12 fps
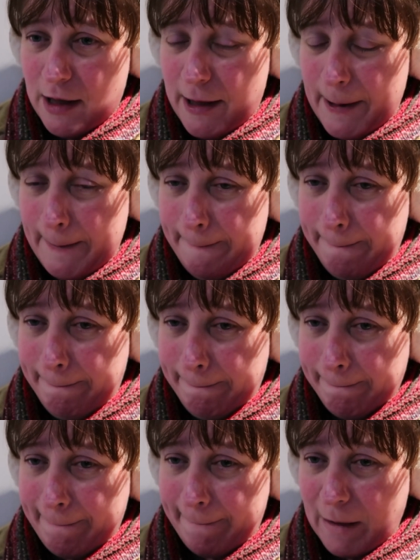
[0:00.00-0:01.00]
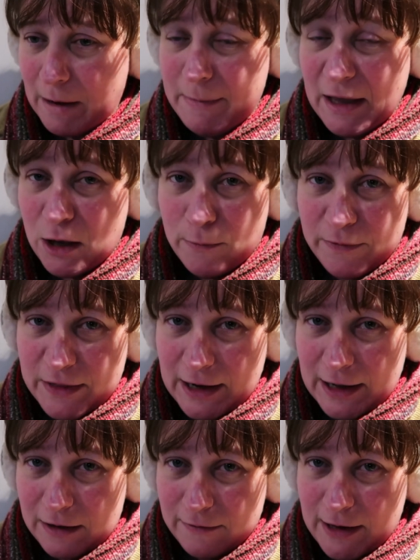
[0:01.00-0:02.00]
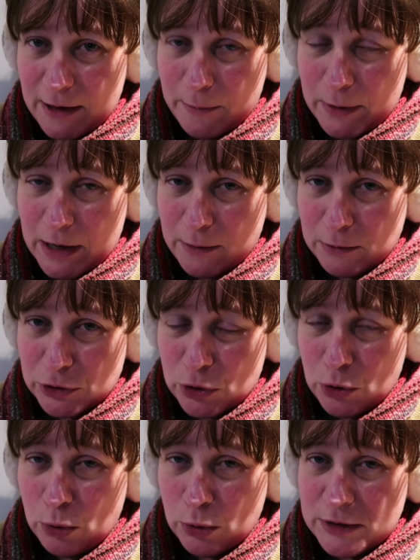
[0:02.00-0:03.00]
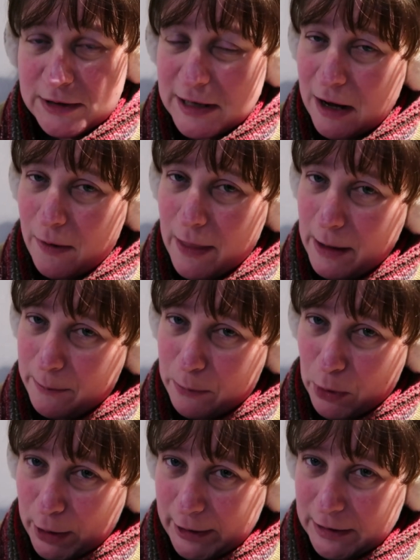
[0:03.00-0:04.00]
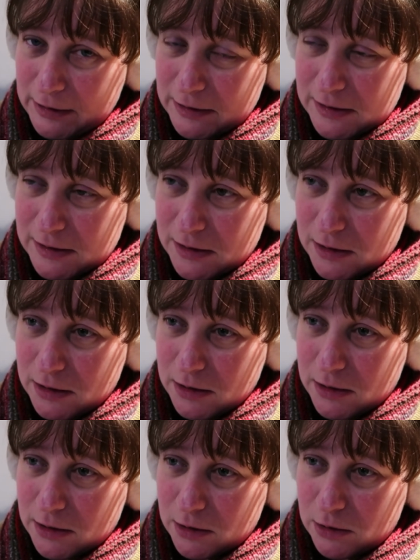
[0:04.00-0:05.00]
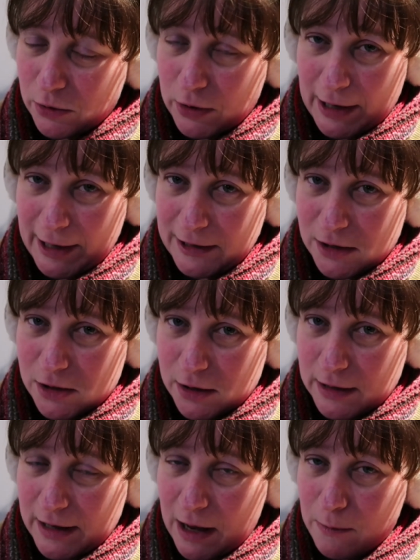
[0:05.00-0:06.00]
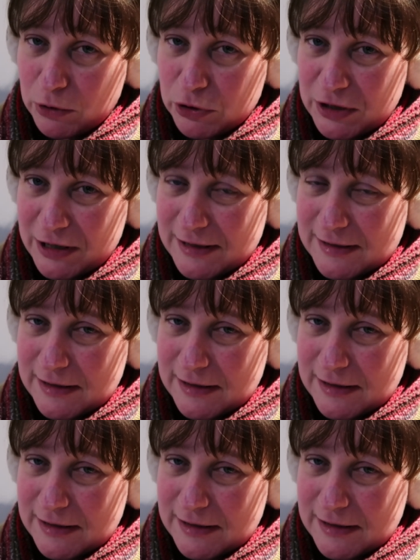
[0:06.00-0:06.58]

um, make up for the lack of light but I will tone down the brightness or the lightness on the camera so you can